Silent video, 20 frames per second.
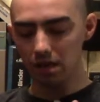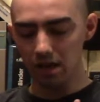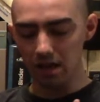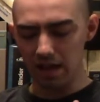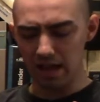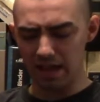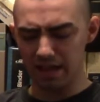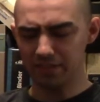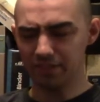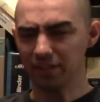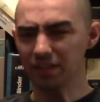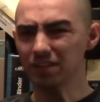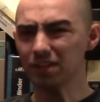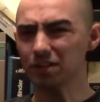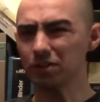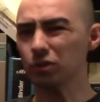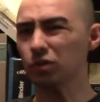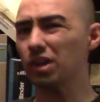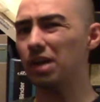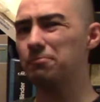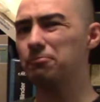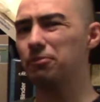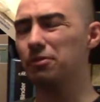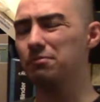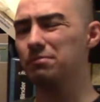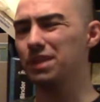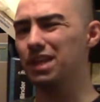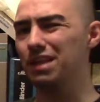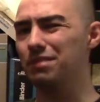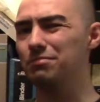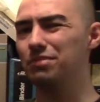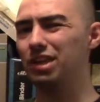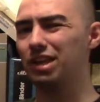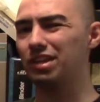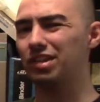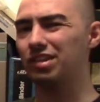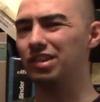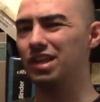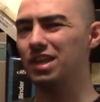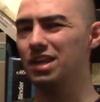I think they took that from the
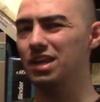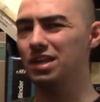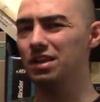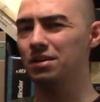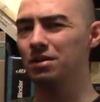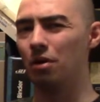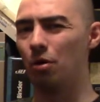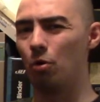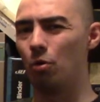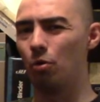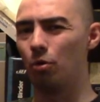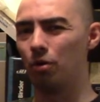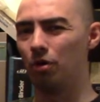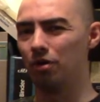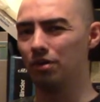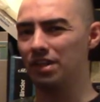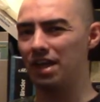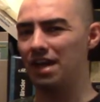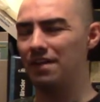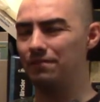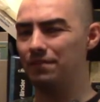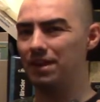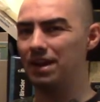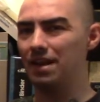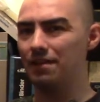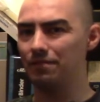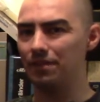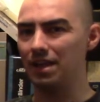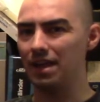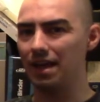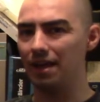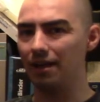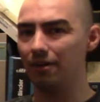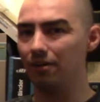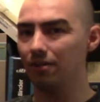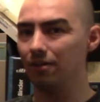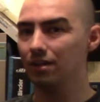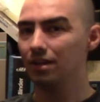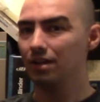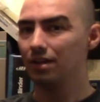M16 or the
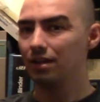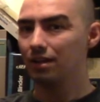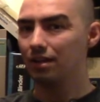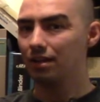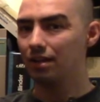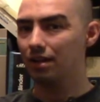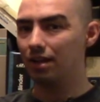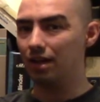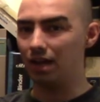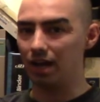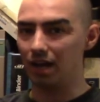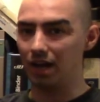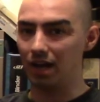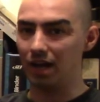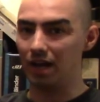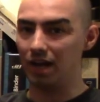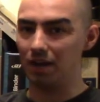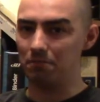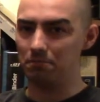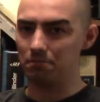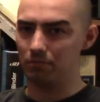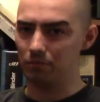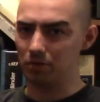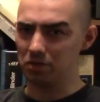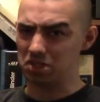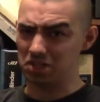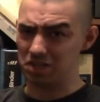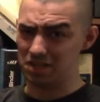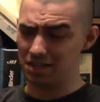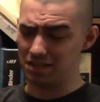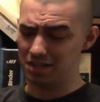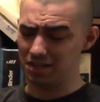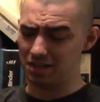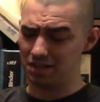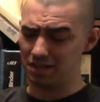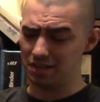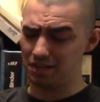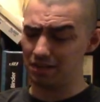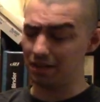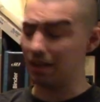FNFAL, which,
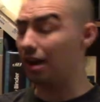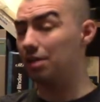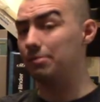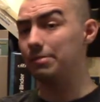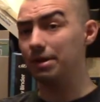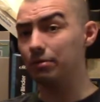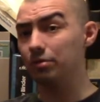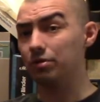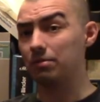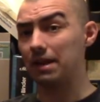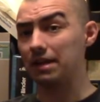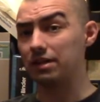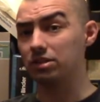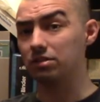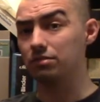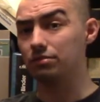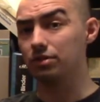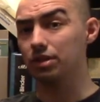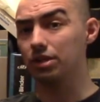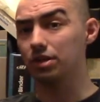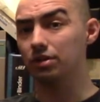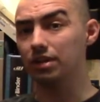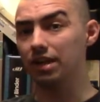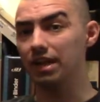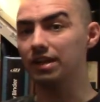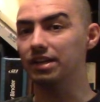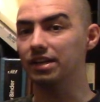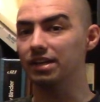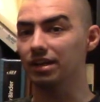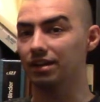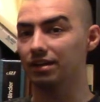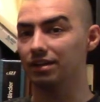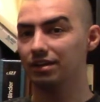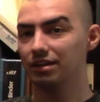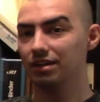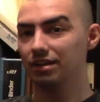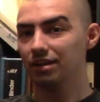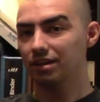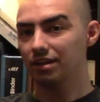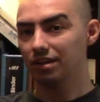you gotta admit, was actually a really good idea.
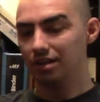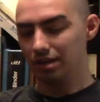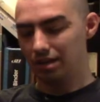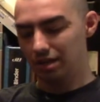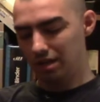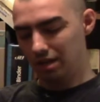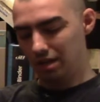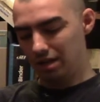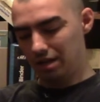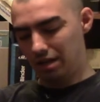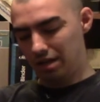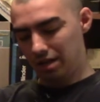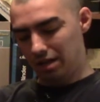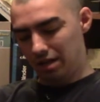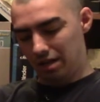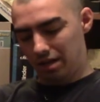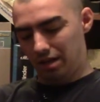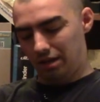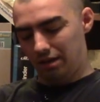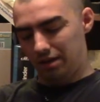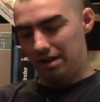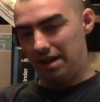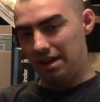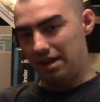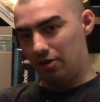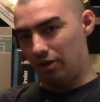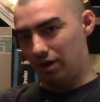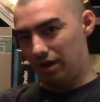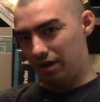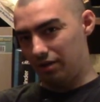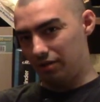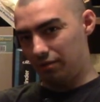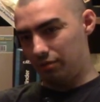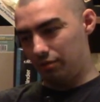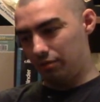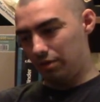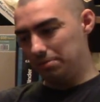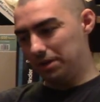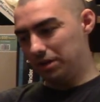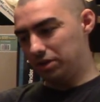Now,
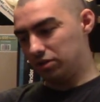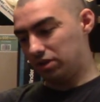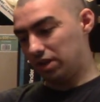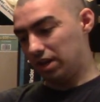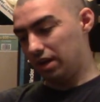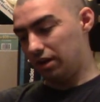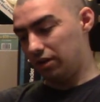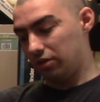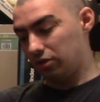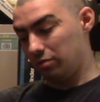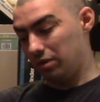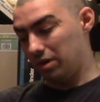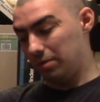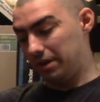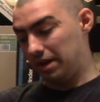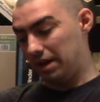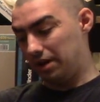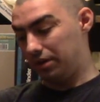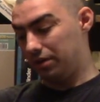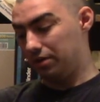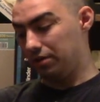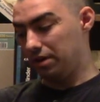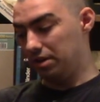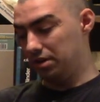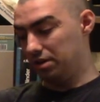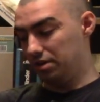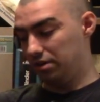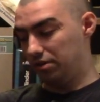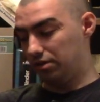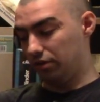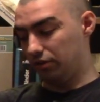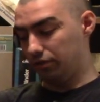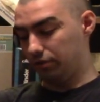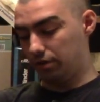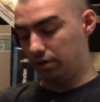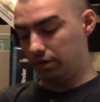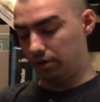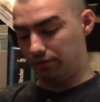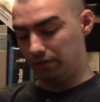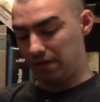one major thing I also want to put out here is also
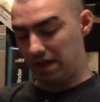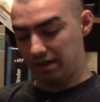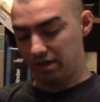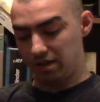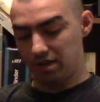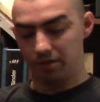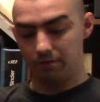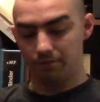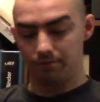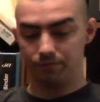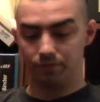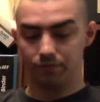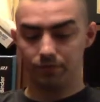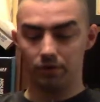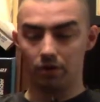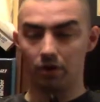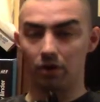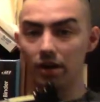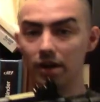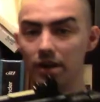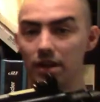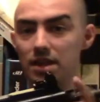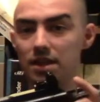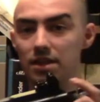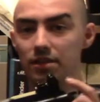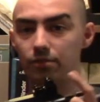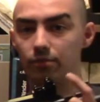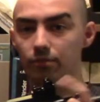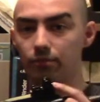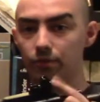the fact on its